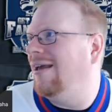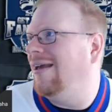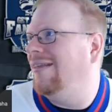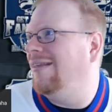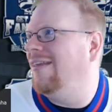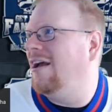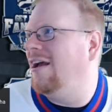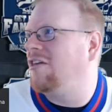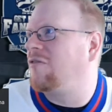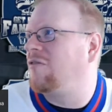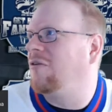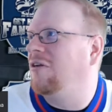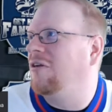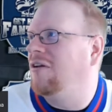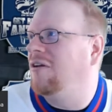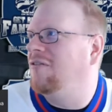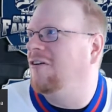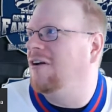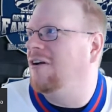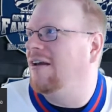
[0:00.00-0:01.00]

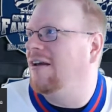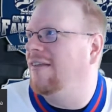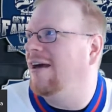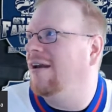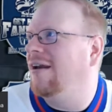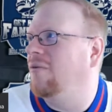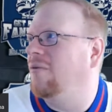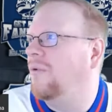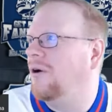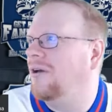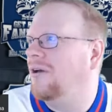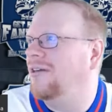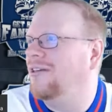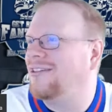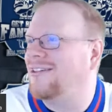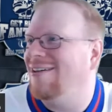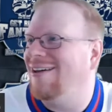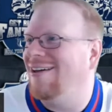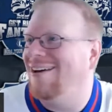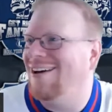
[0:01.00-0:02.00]
That's really funny that it
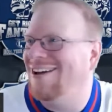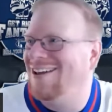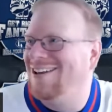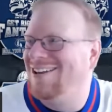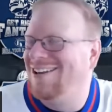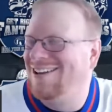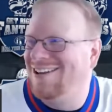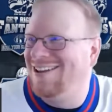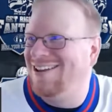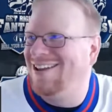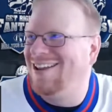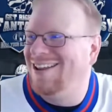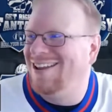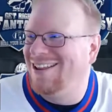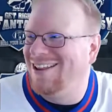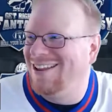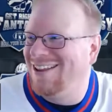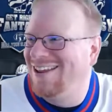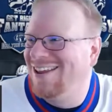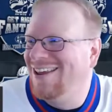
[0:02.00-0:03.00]
was that
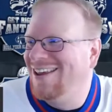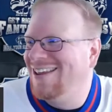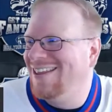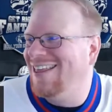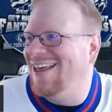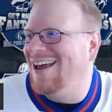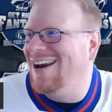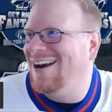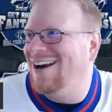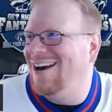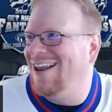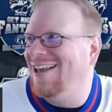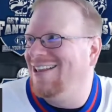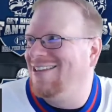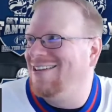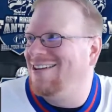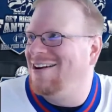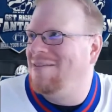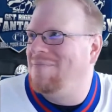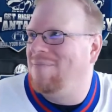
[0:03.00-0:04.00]
it
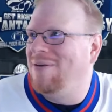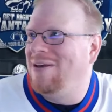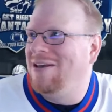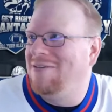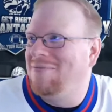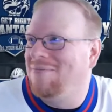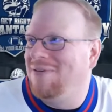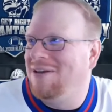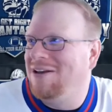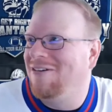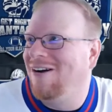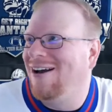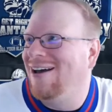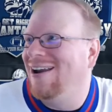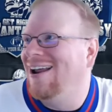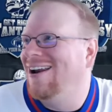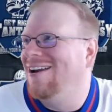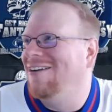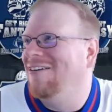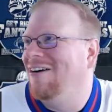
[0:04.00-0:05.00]
ended up being P
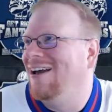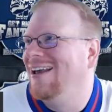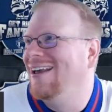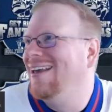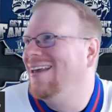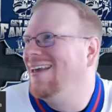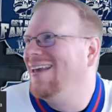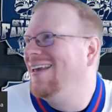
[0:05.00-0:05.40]
Ryan anyway.